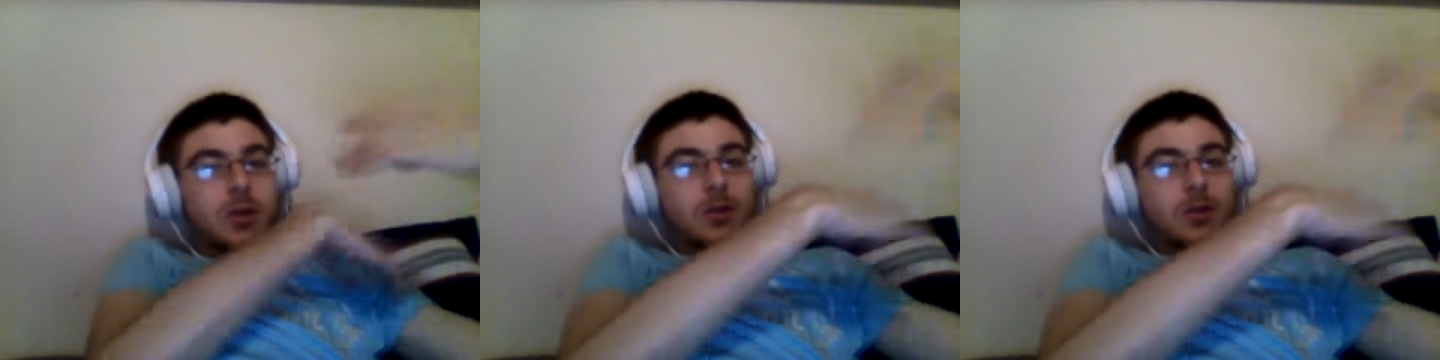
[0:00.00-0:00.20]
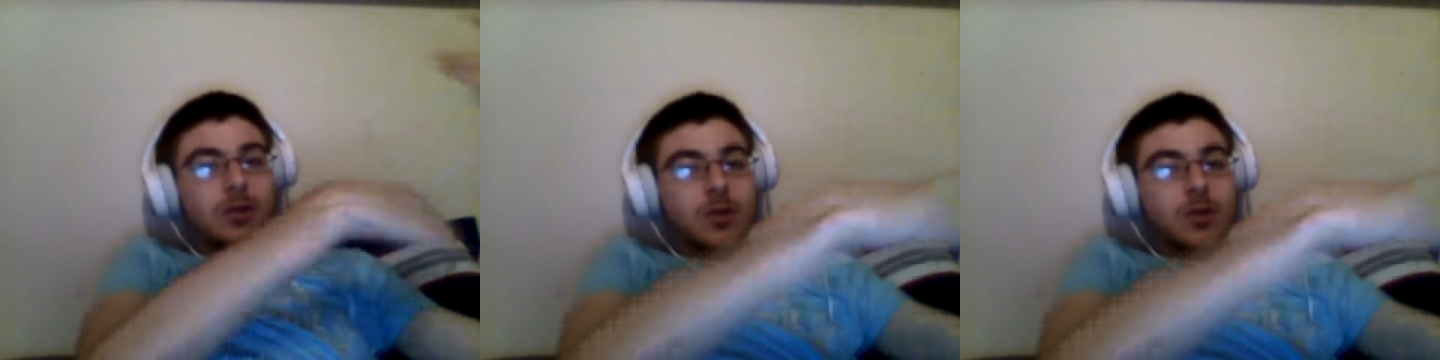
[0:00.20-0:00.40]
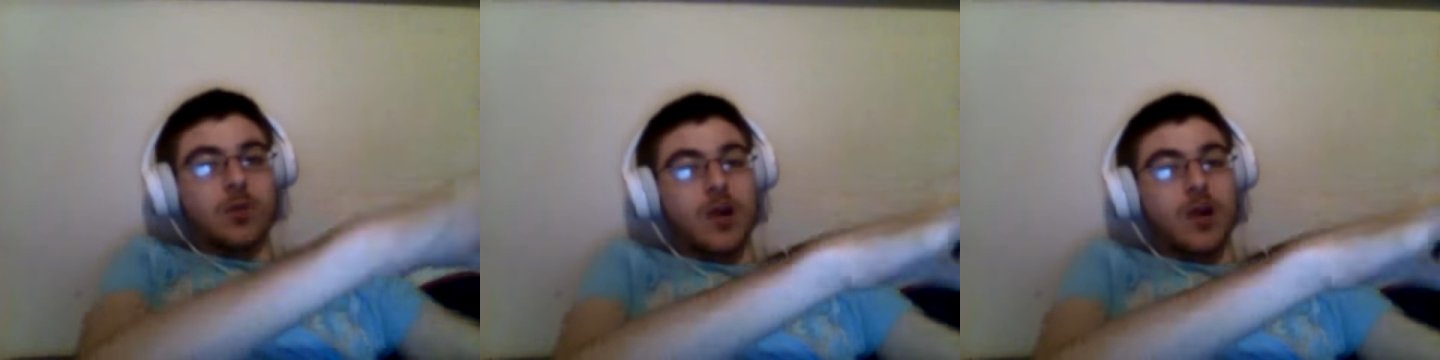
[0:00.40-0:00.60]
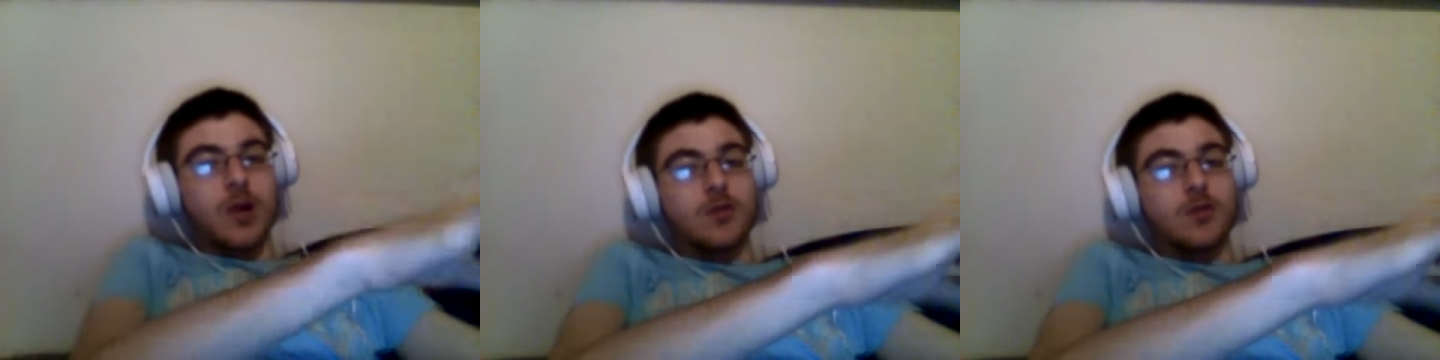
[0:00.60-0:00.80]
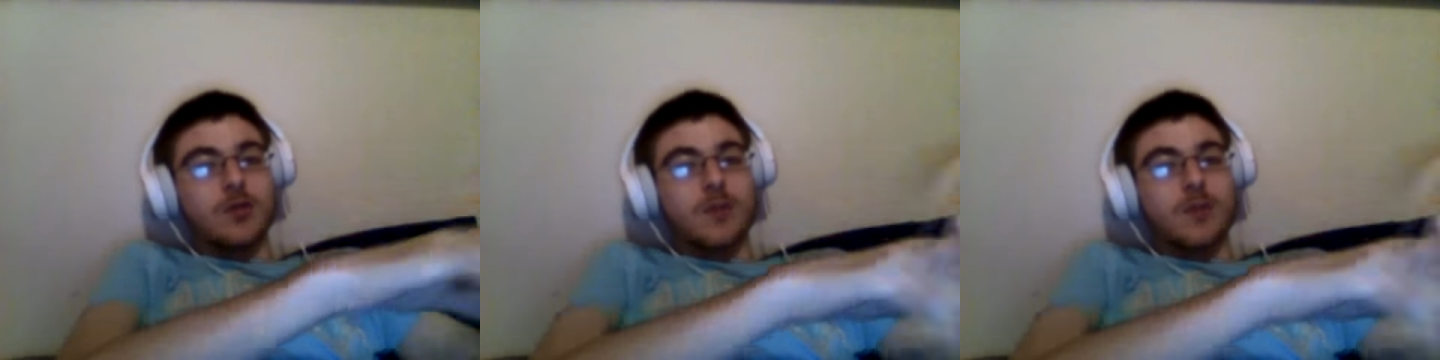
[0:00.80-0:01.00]

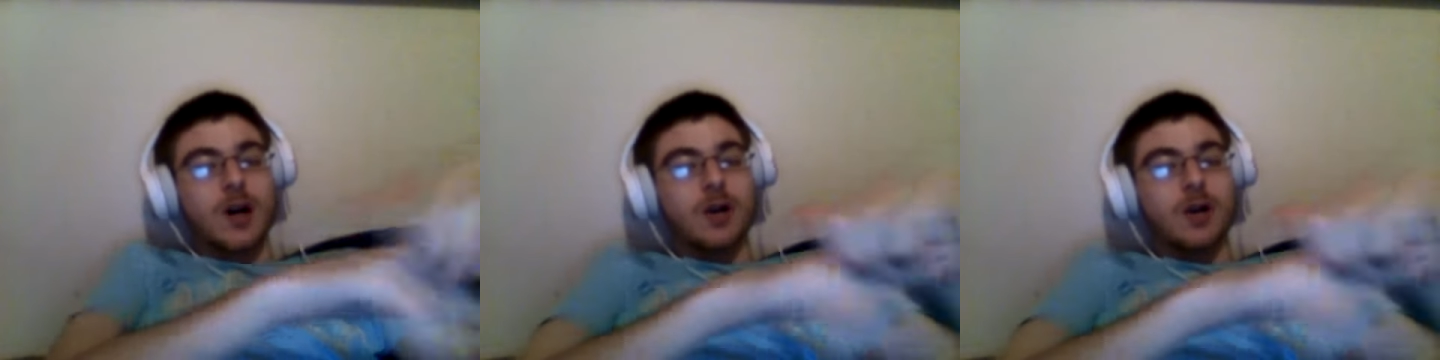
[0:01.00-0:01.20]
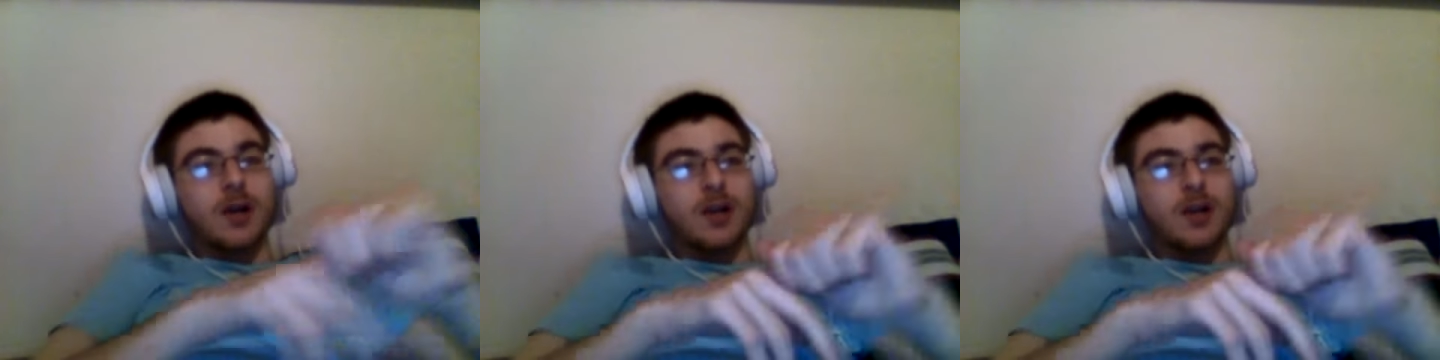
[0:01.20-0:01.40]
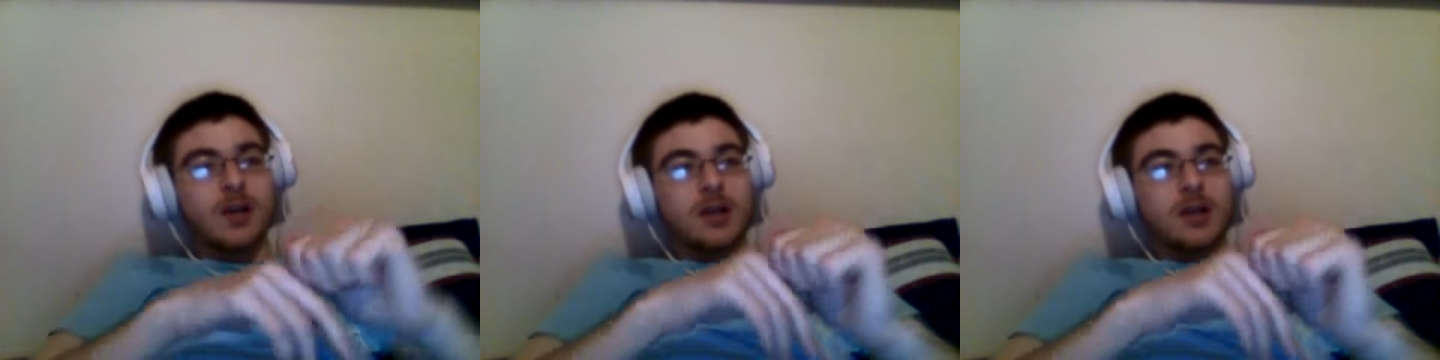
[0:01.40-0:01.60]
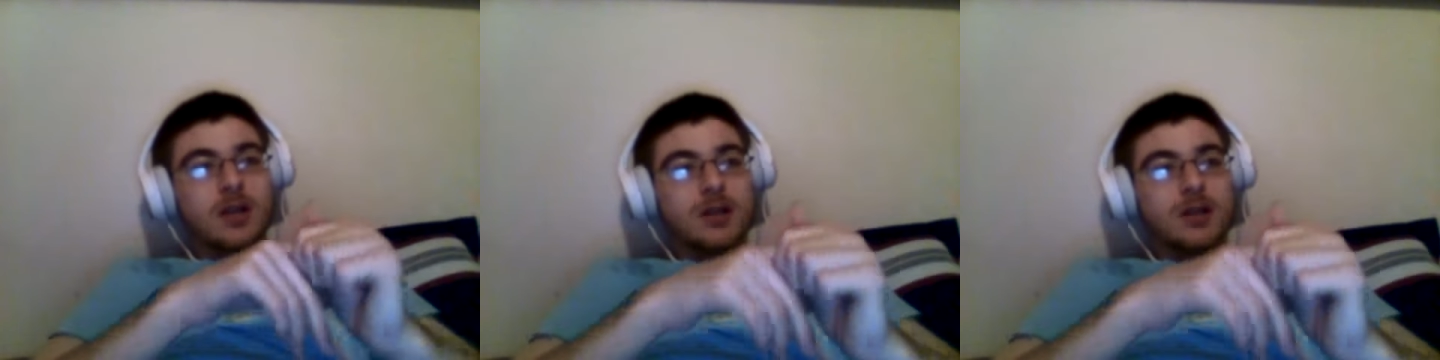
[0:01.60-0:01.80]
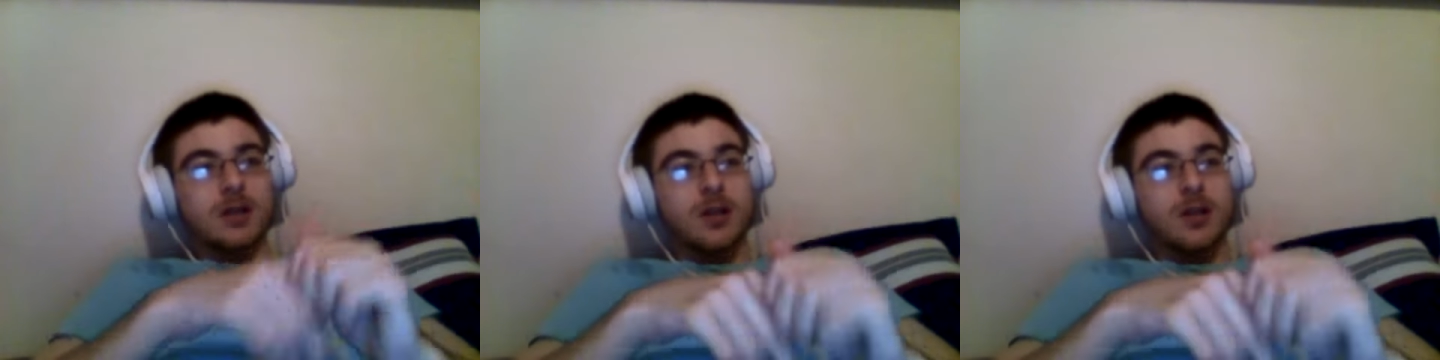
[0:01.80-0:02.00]
swears about it. He
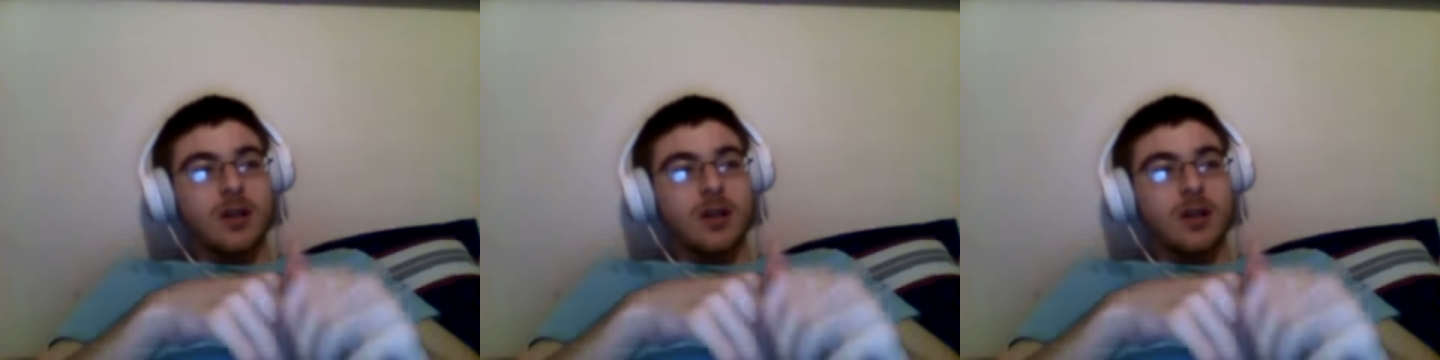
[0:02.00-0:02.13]
says